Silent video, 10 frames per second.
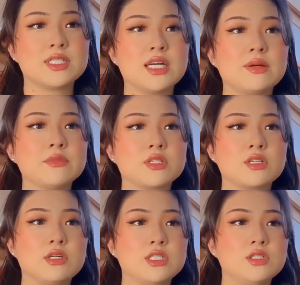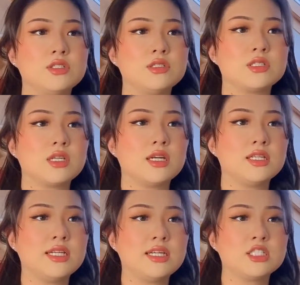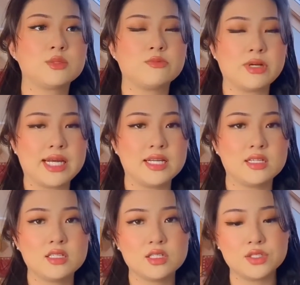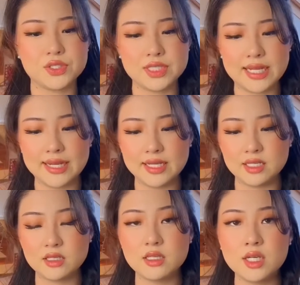I'm not going to use any hairspray today